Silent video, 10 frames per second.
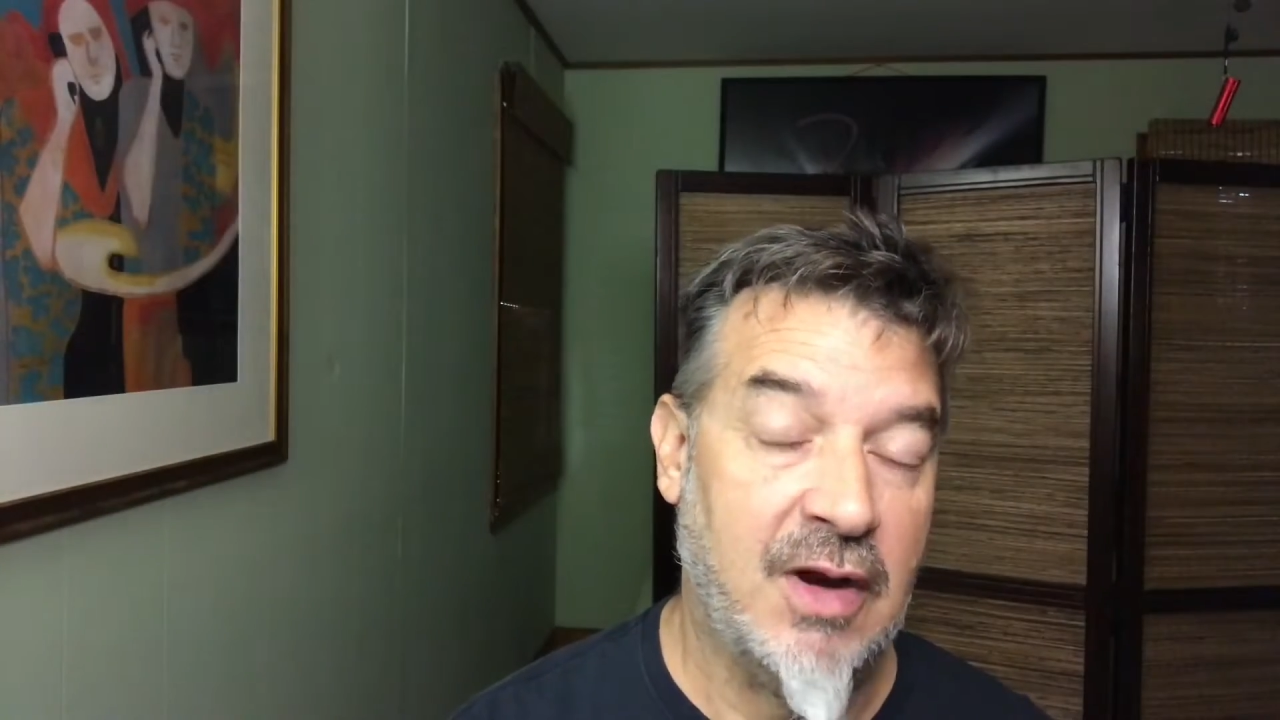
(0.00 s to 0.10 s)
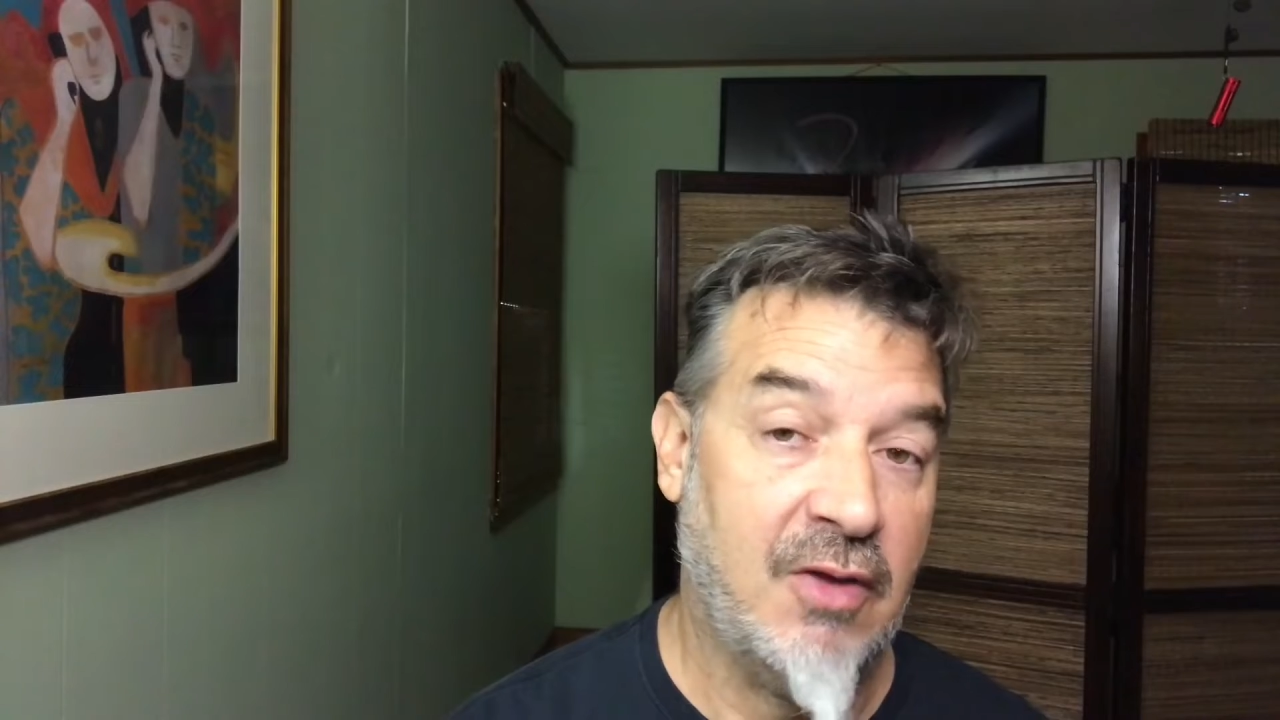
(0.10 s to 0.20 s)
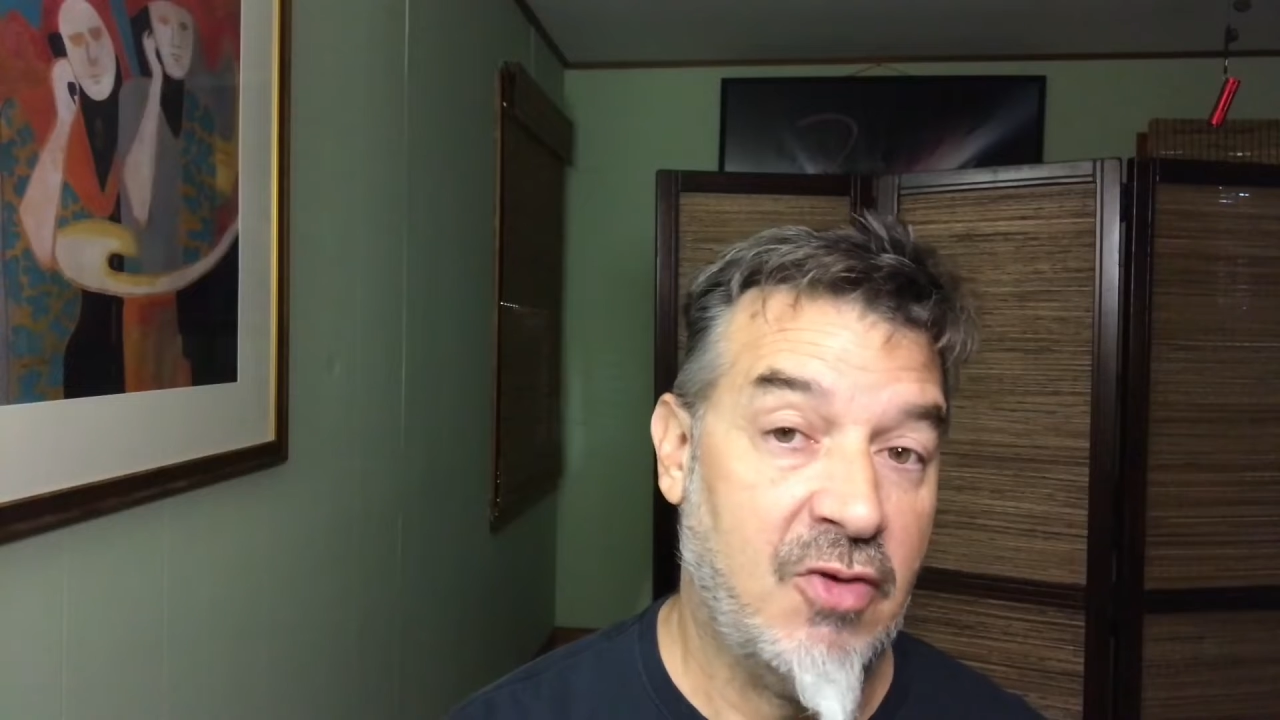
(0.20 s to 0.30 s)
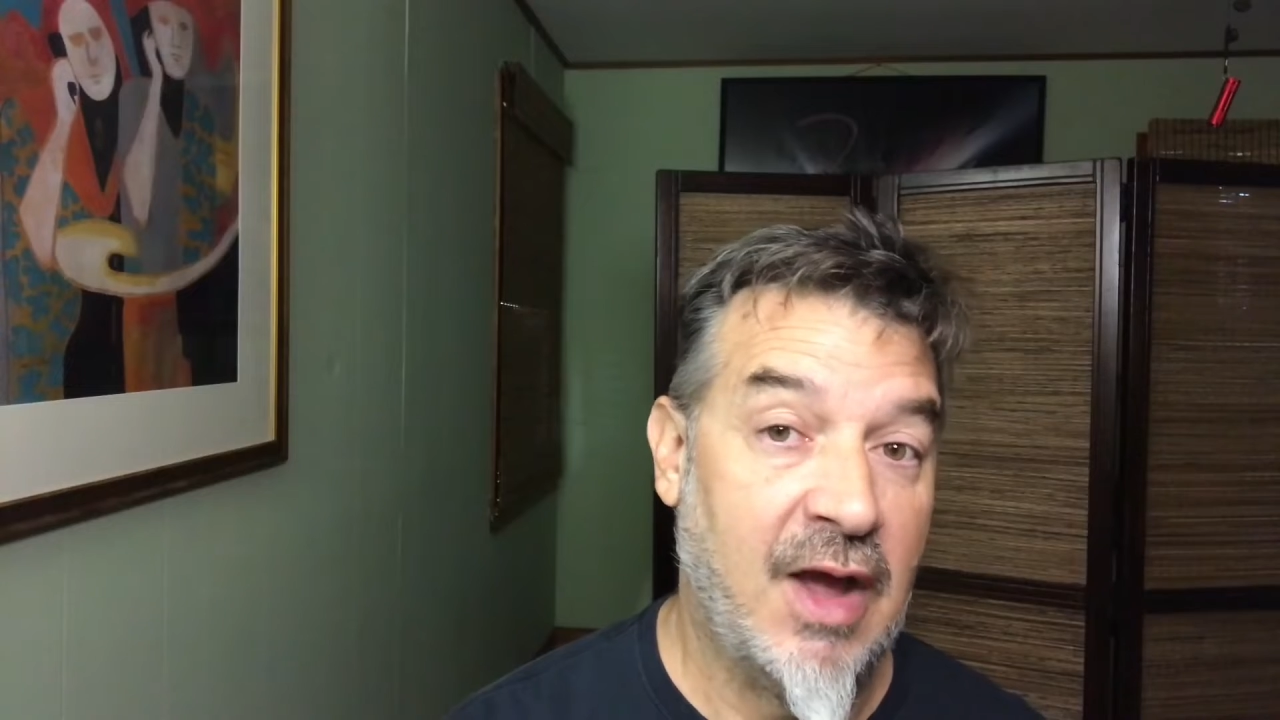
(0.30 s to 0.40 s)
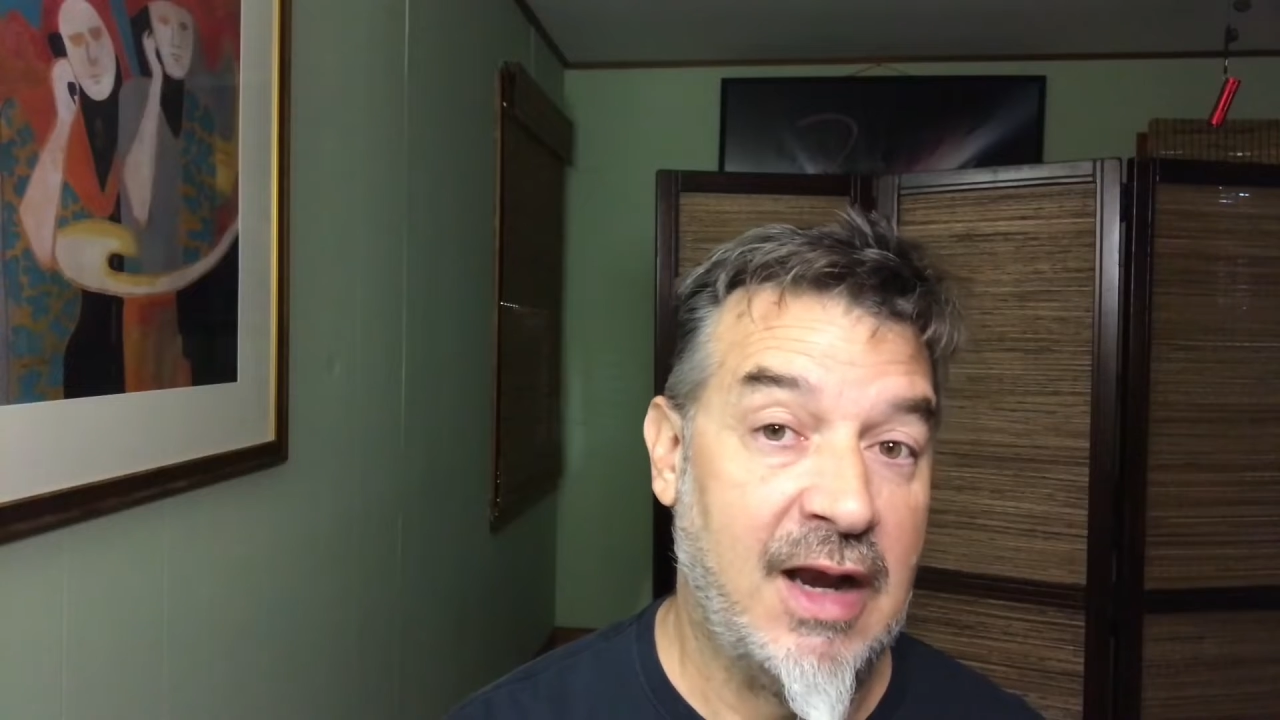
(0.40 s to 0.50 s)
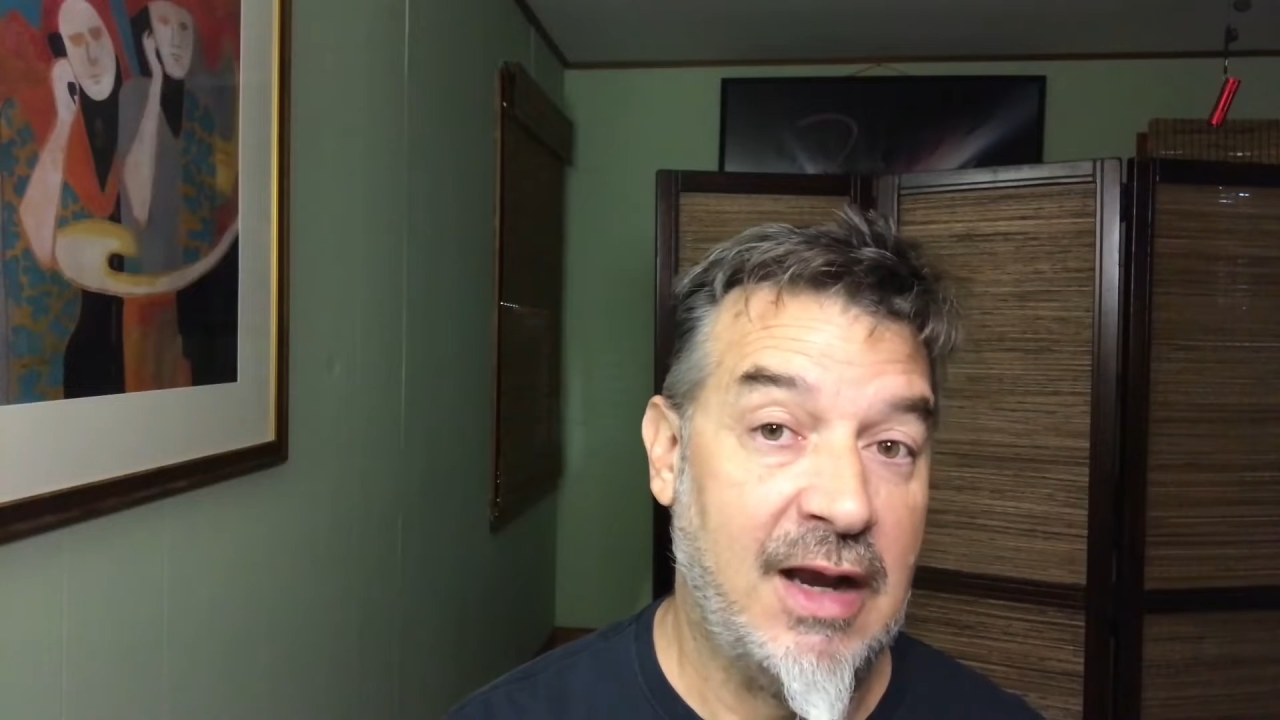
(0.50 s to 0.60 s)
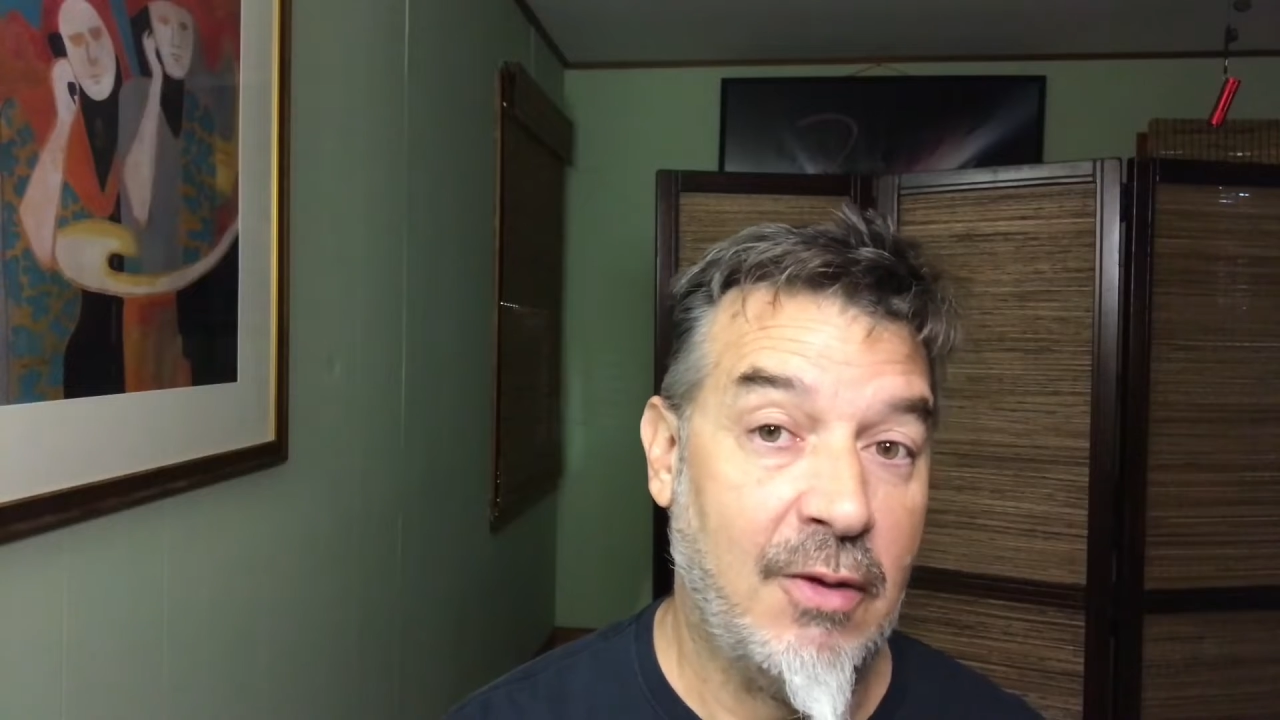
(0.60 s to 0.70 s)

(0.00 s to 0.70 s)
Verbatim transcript: because you got any